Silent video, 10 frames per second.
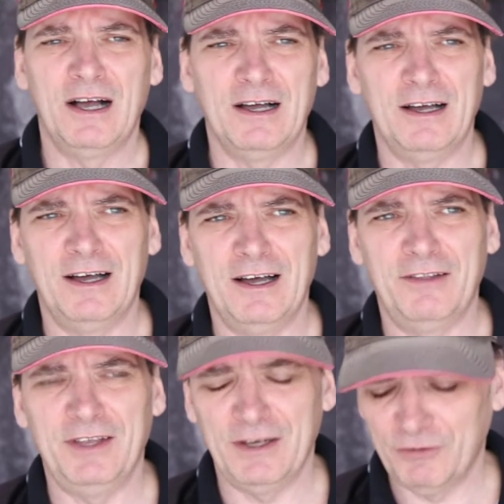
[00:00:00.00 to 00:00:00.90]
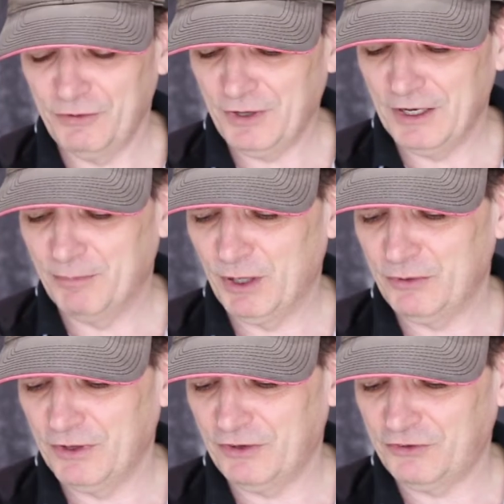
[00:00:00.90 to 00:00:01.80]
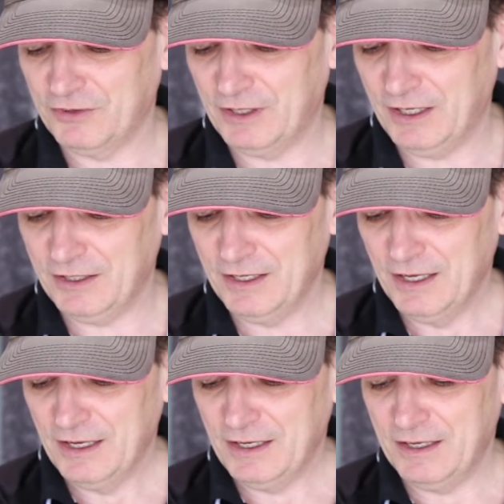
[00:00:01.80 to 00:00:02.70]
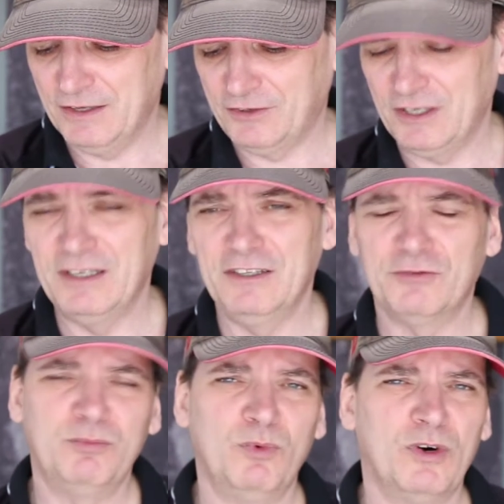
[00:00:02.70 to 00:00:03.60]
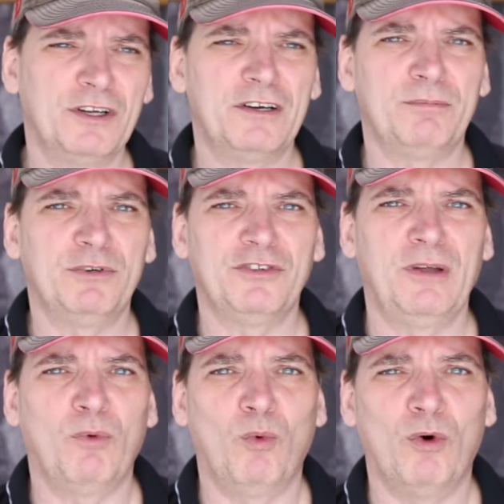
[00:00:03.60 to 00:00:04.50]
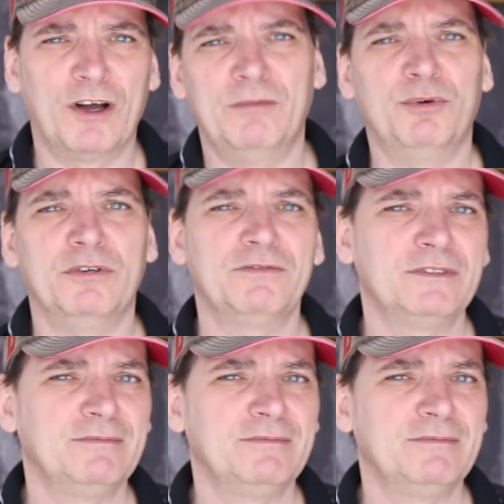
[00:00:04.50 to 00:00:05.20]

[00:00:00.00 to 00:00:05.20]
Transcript: The other thing about this thing is it is 100% waterproof.